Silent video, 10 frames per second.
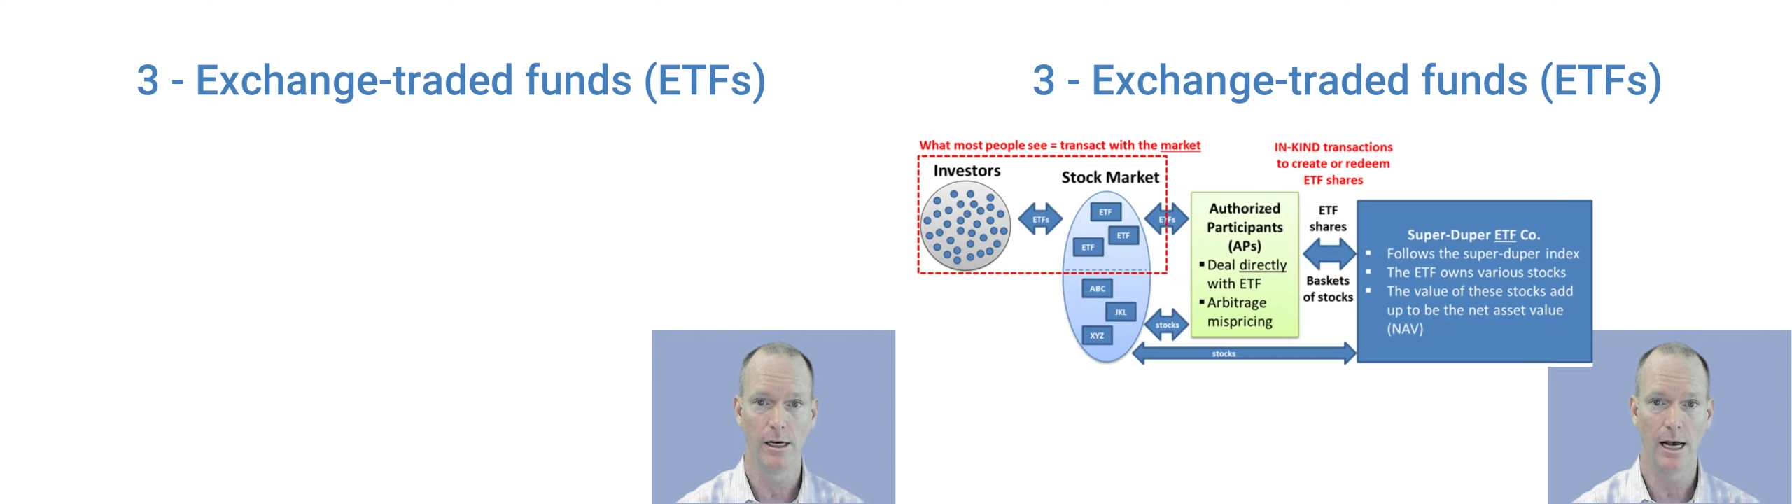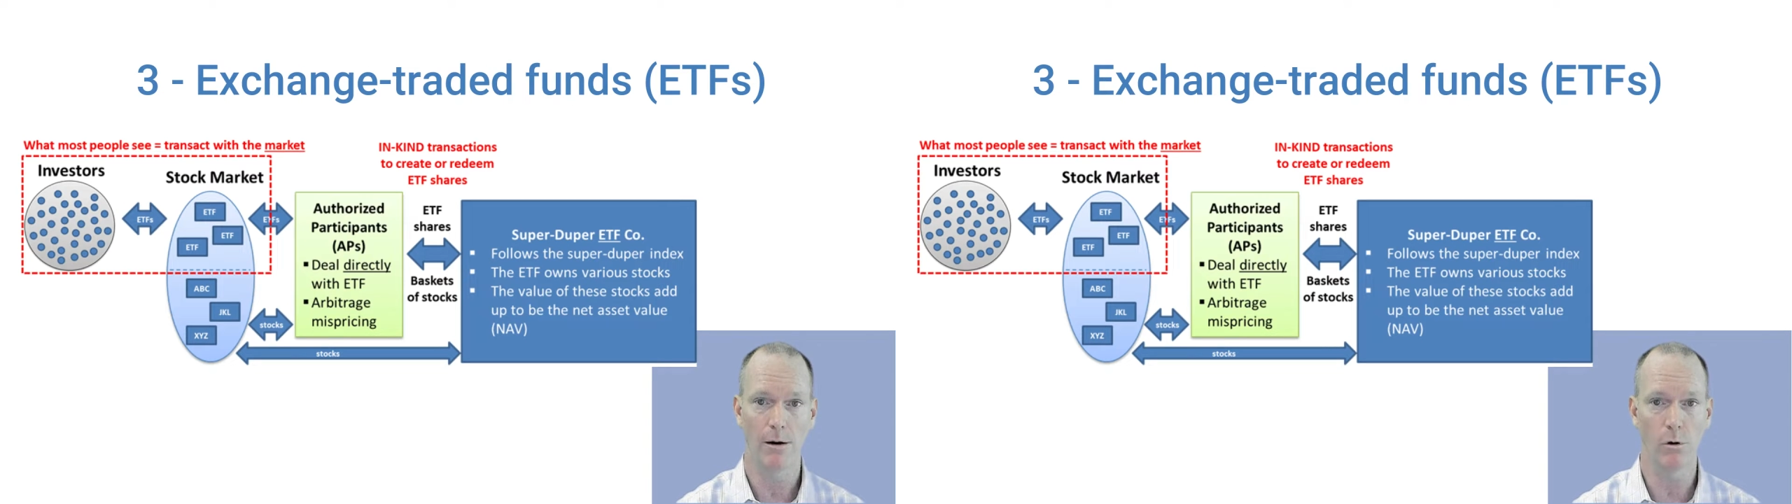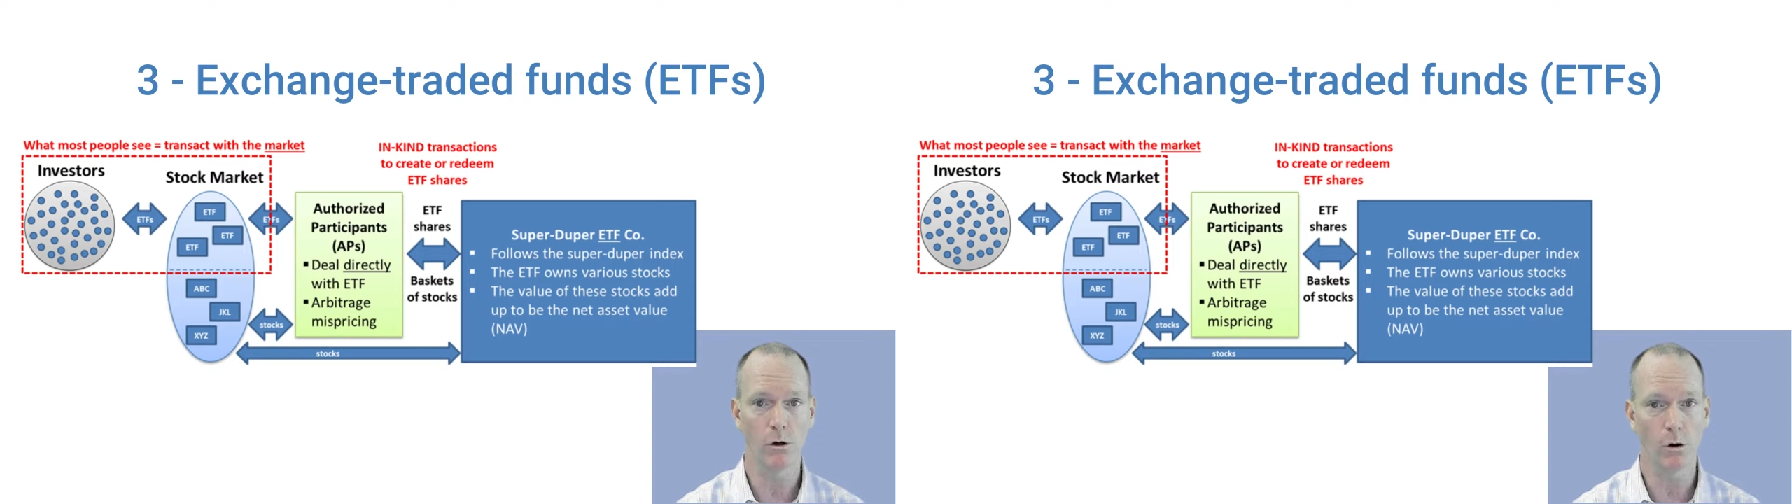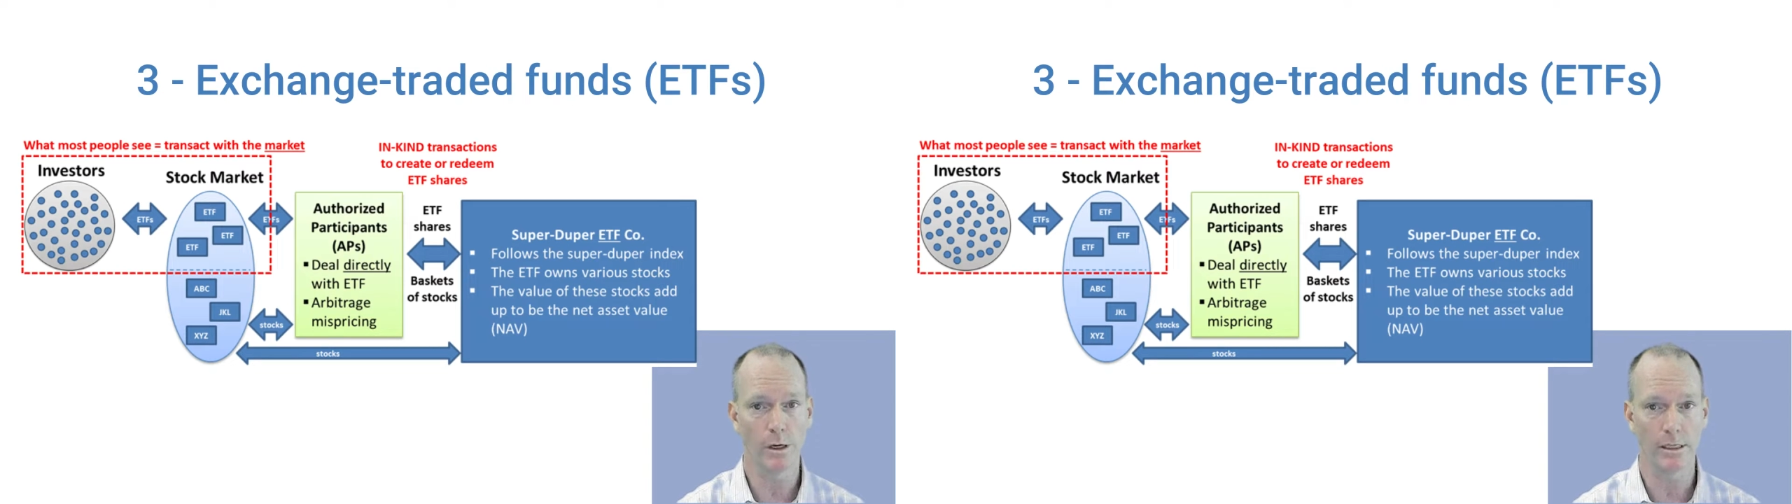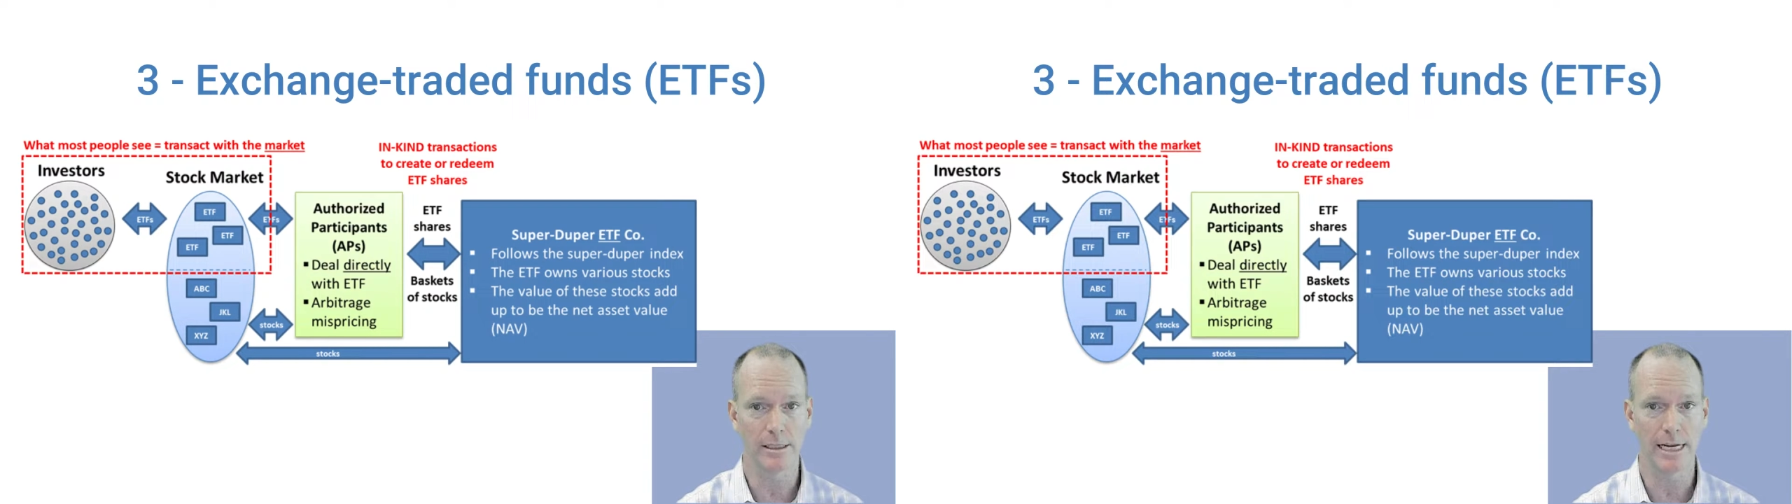I won't go
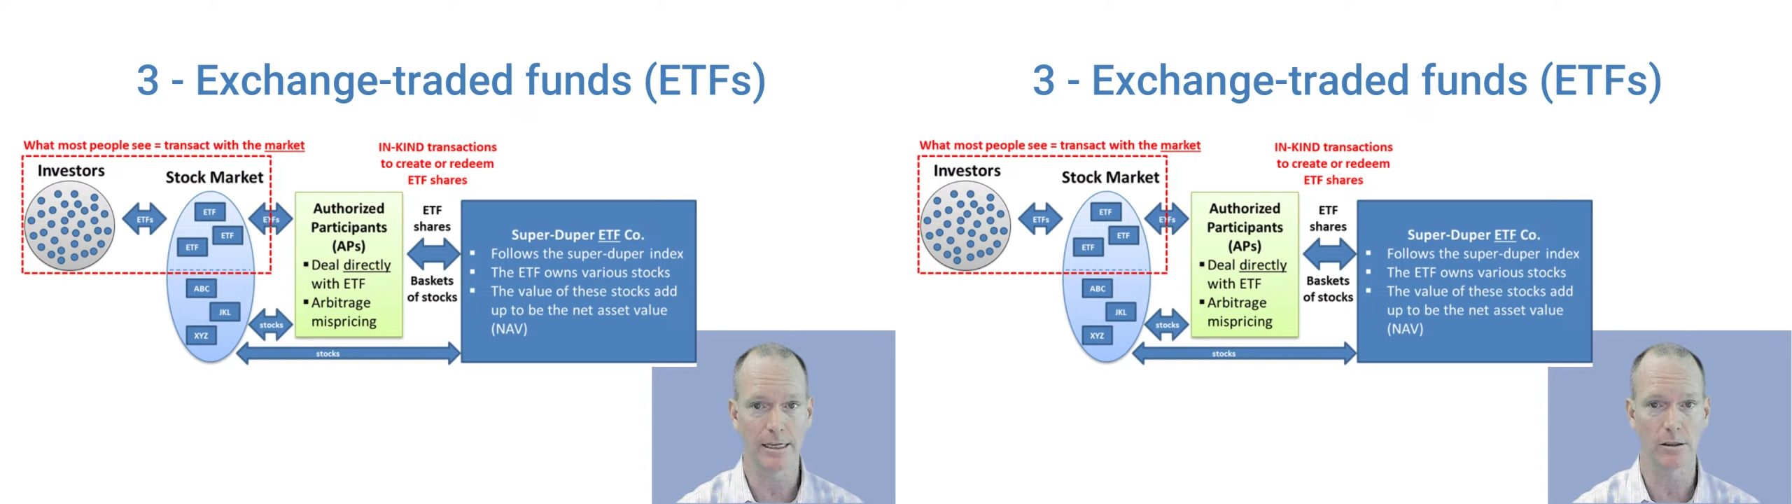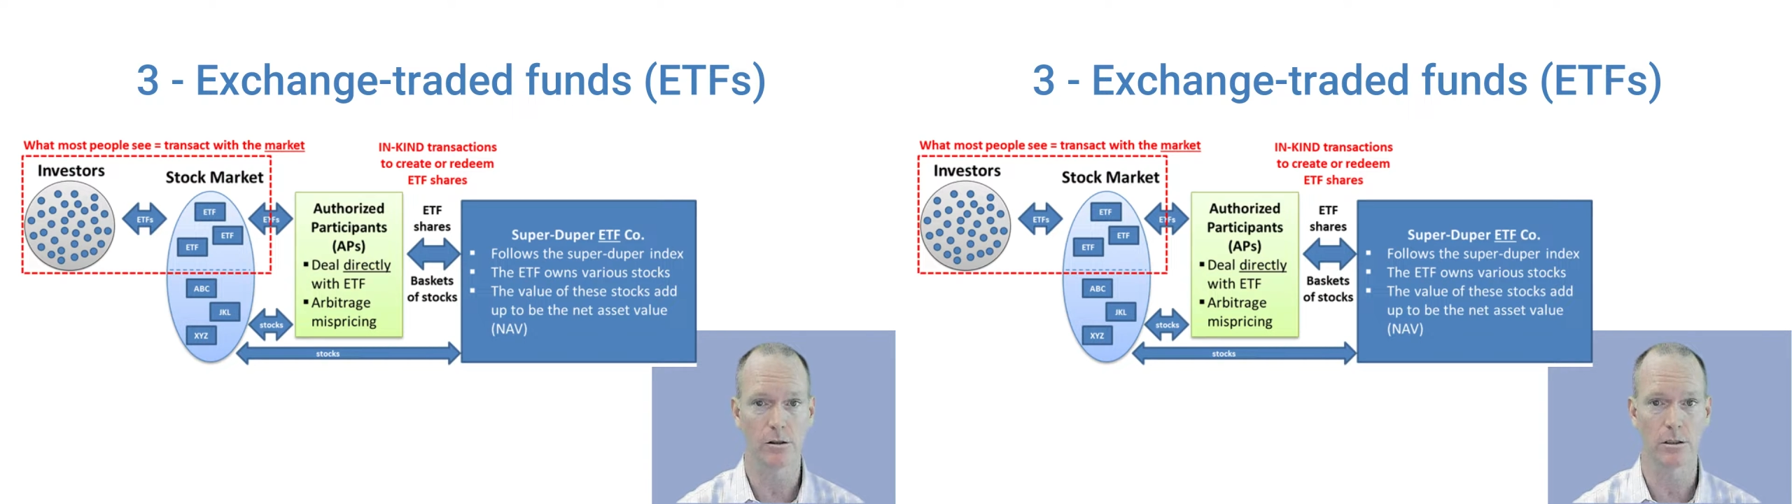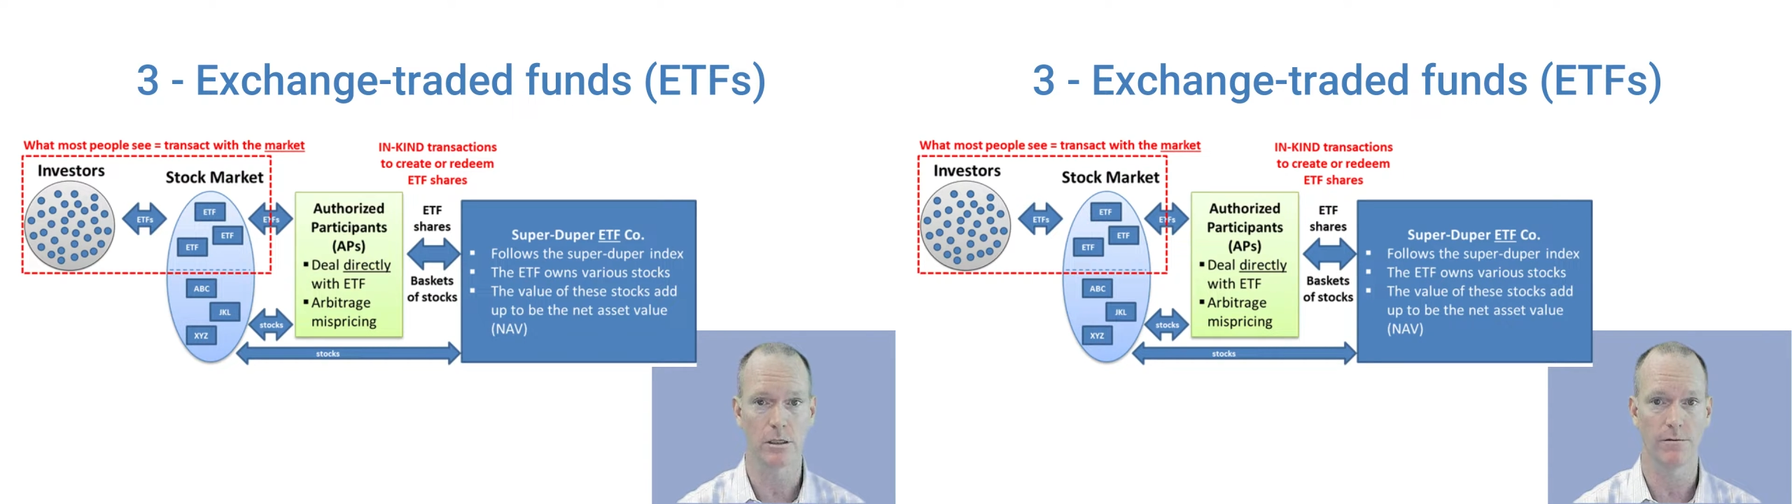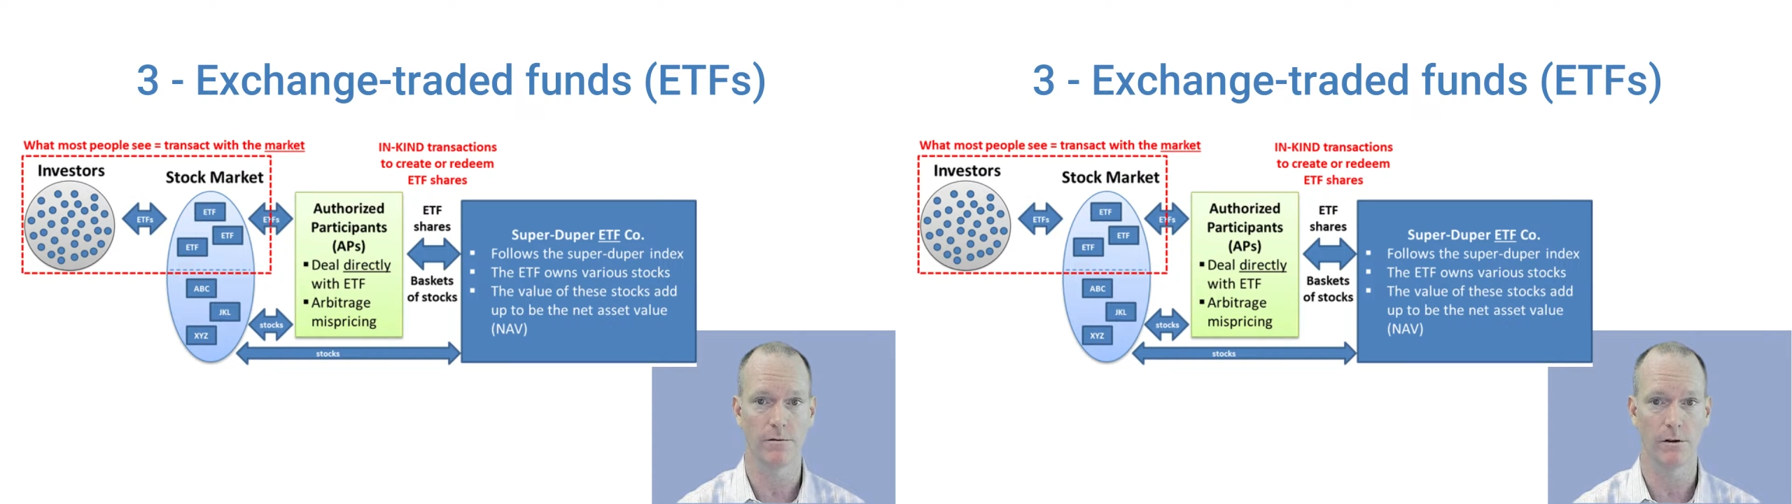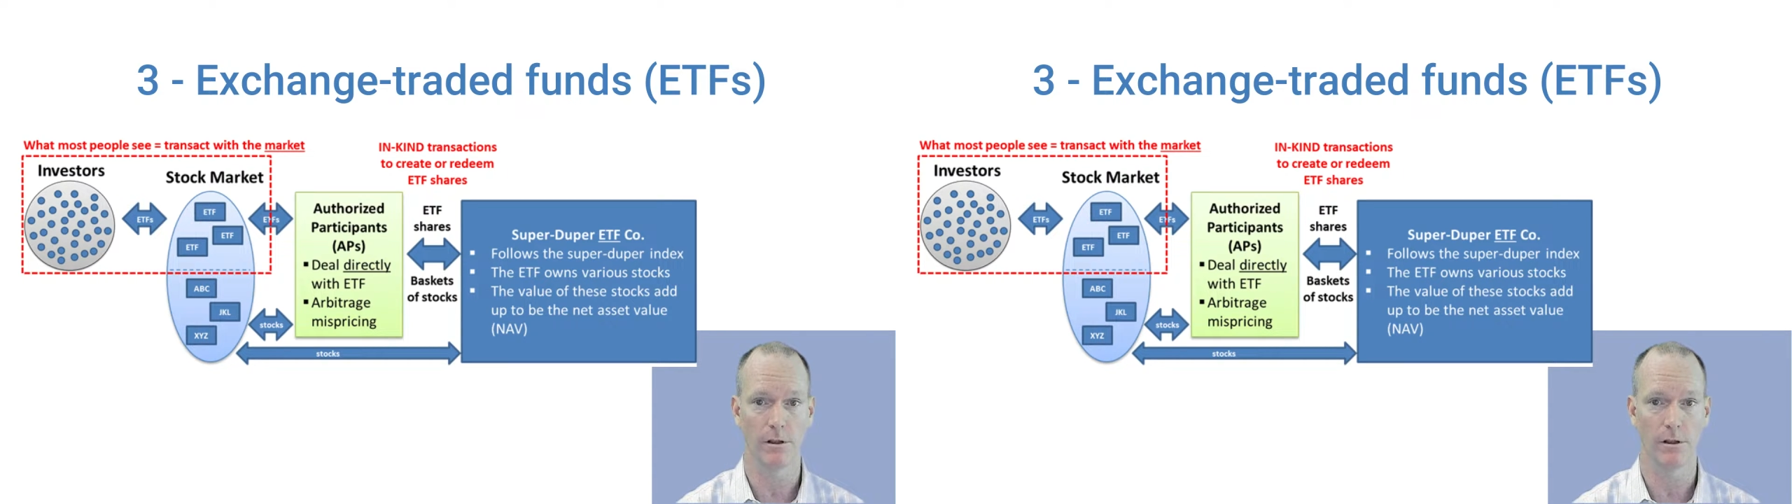into the technicals of